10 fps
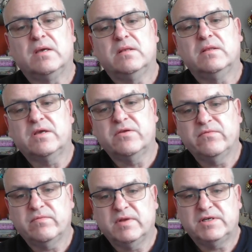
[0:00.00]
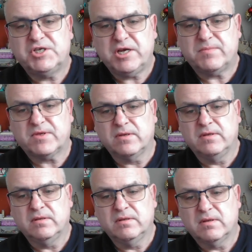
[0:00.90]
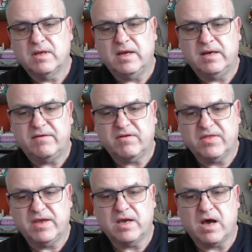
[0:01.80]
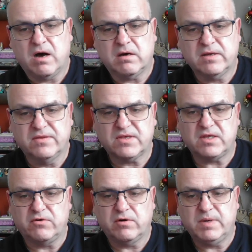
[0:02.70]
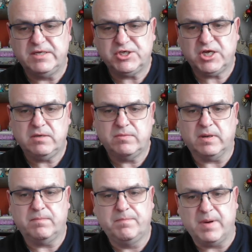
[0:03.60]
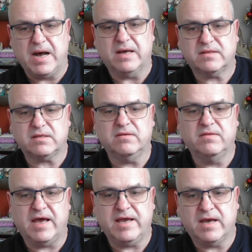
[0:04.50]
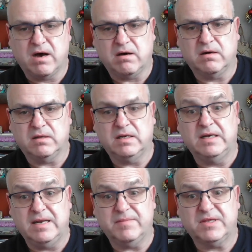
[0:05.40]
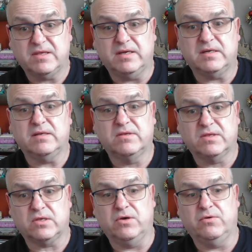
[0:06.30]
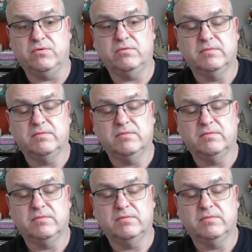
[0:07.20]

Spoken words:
The chips and everything are considerably cheaper, but they are limited to